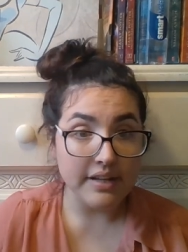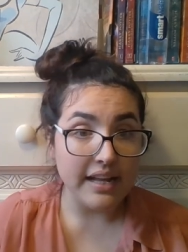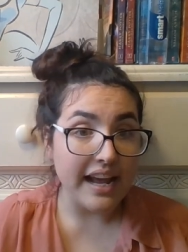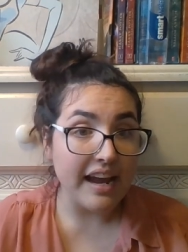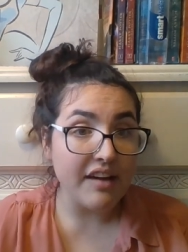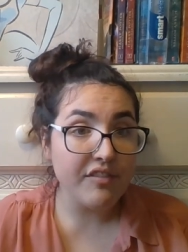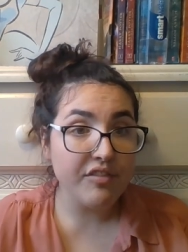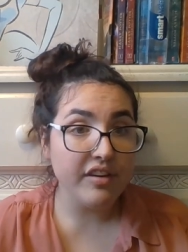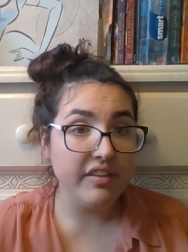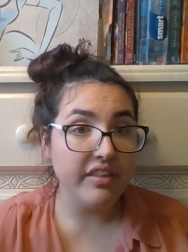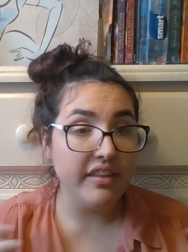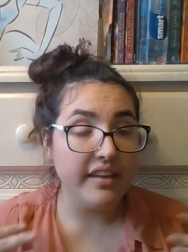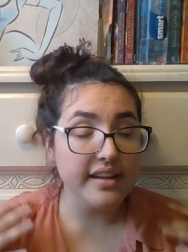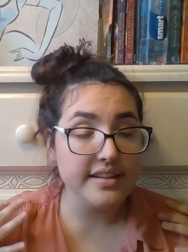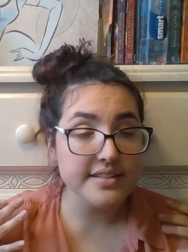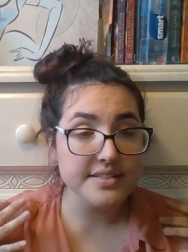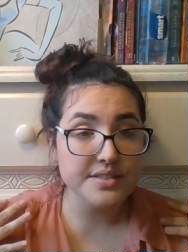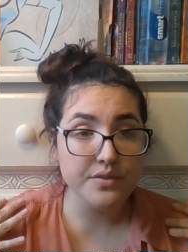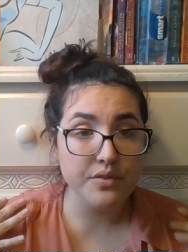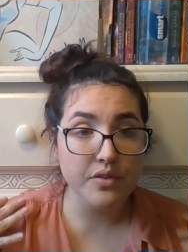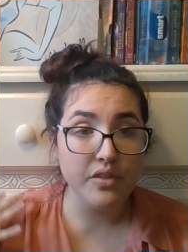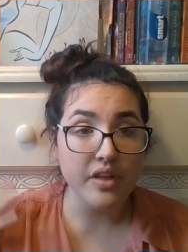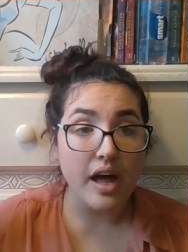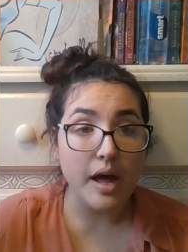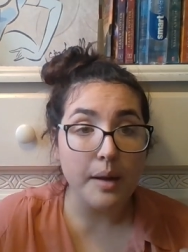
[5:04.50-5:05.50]
everything,
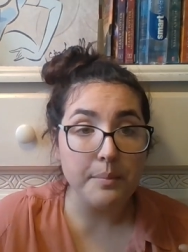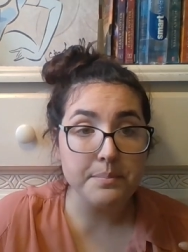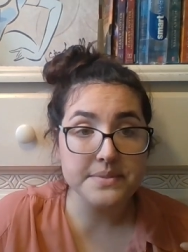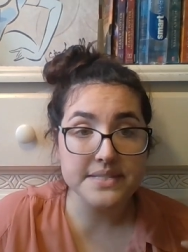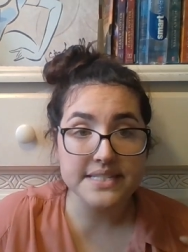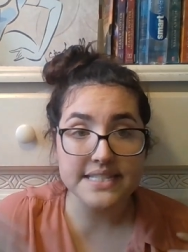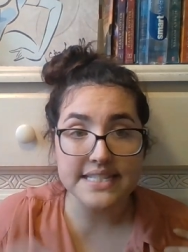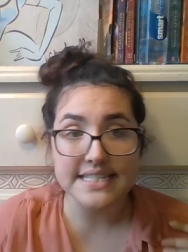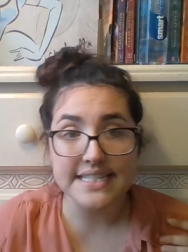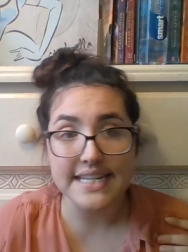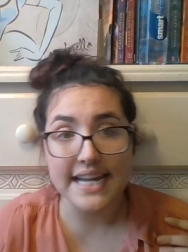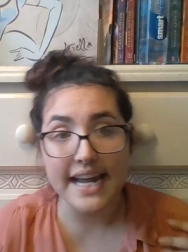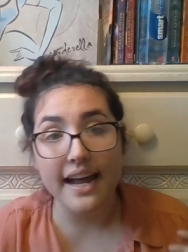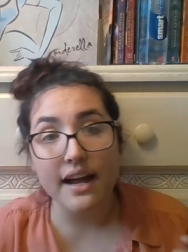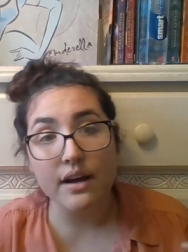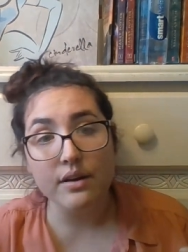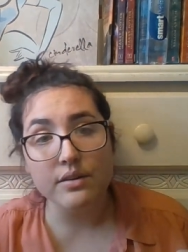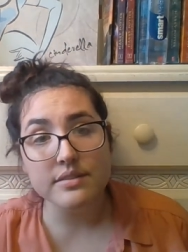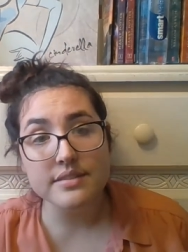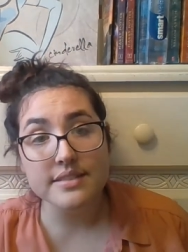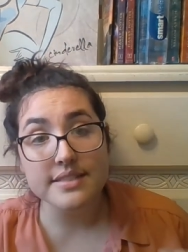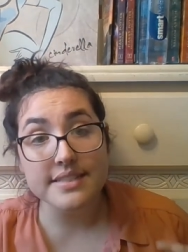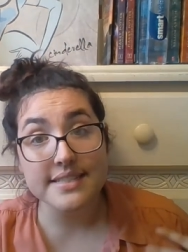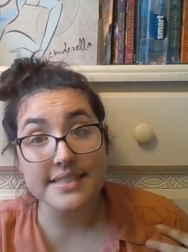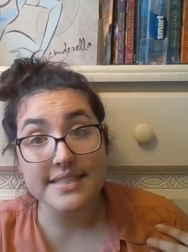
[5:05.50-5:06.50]
the ups, the
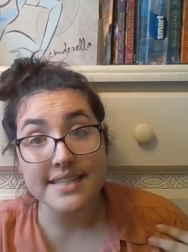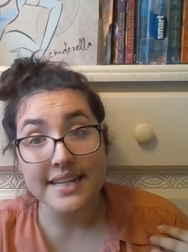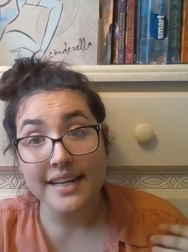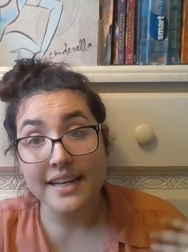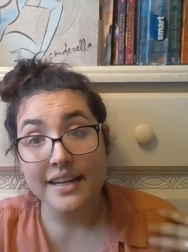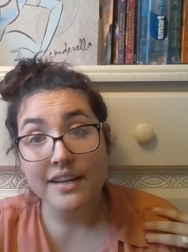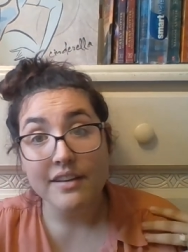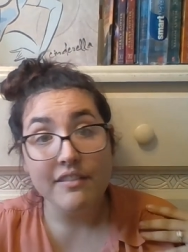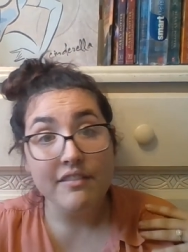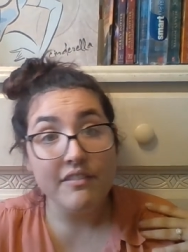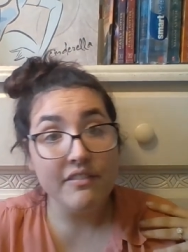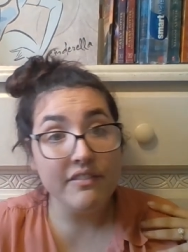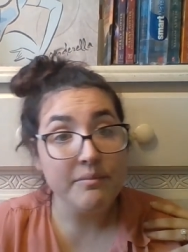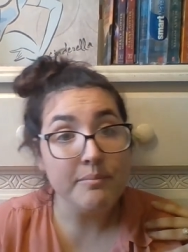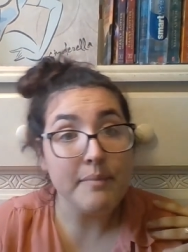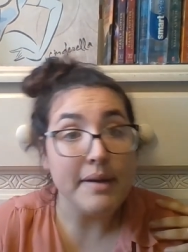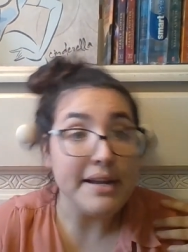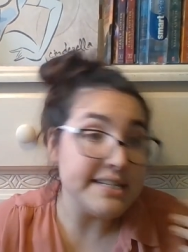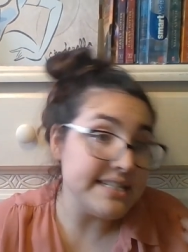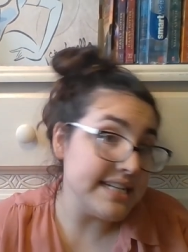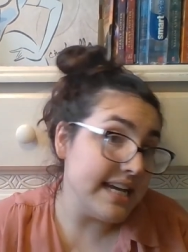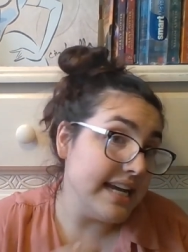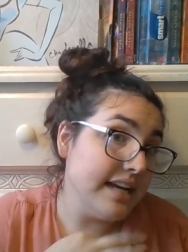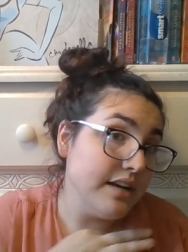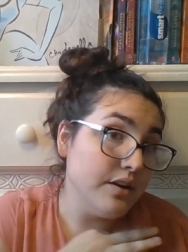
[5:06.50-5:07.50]
downs,
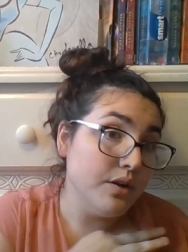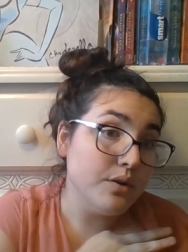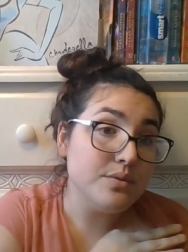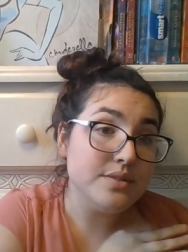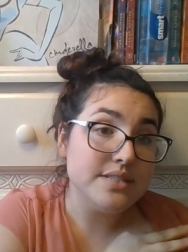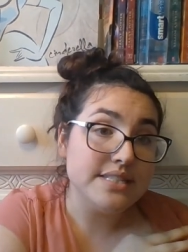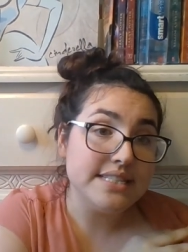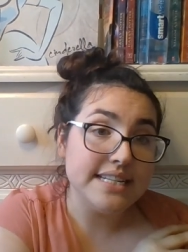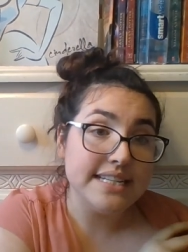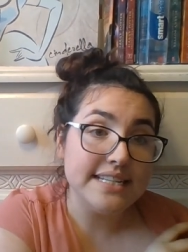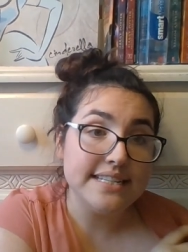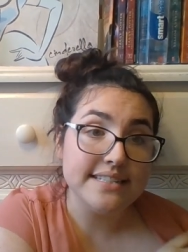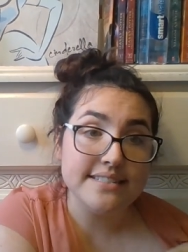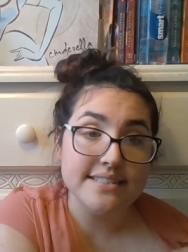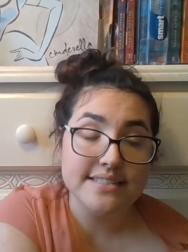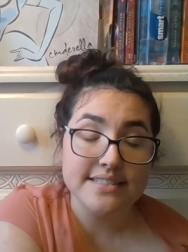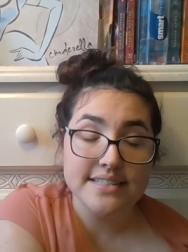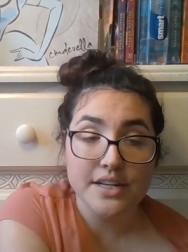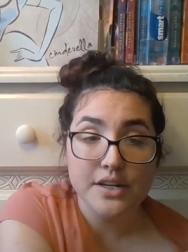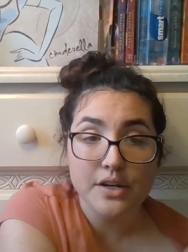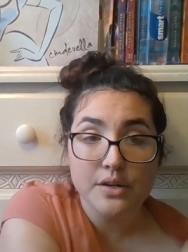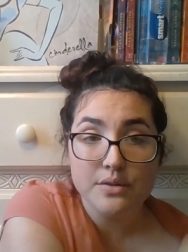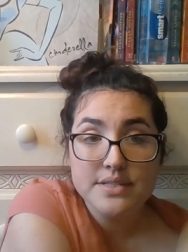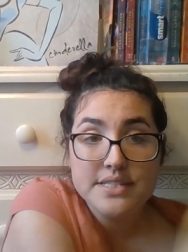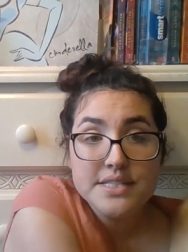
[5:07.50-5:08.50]
my diagnosis,
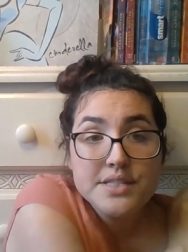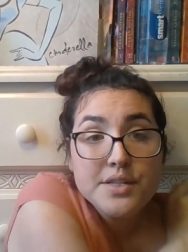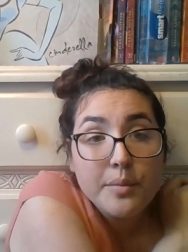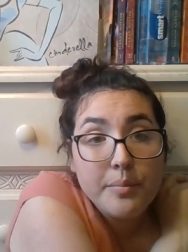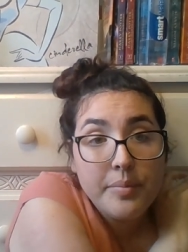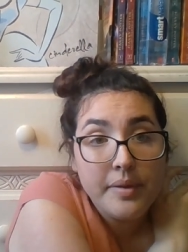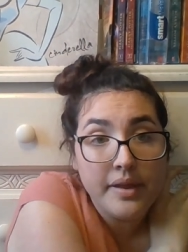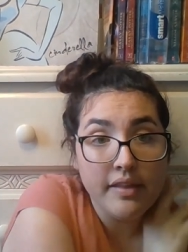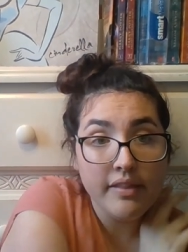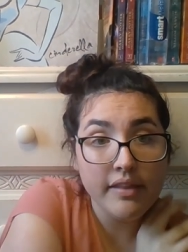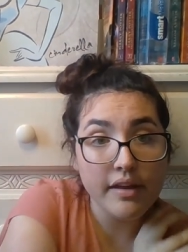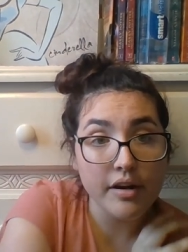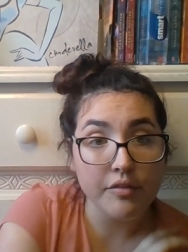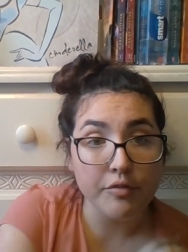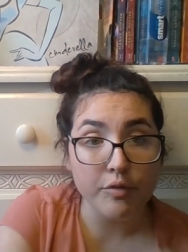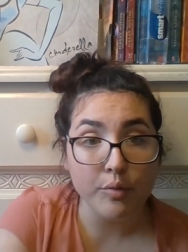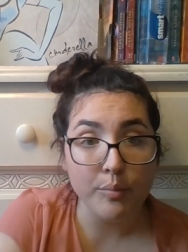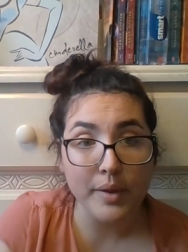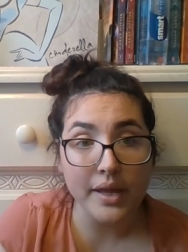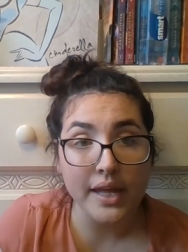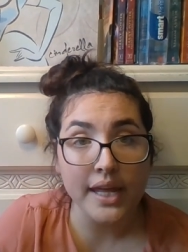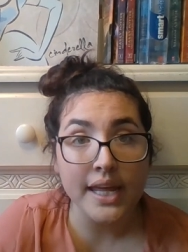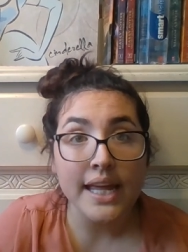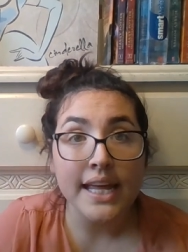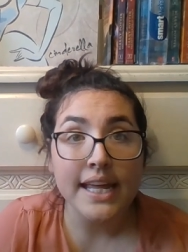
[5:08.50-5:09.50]
still being there for
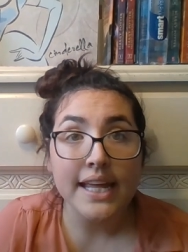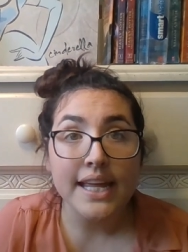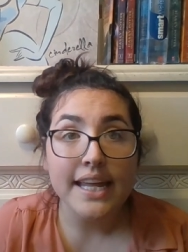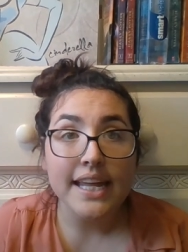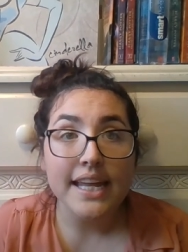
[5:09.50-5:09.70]
me.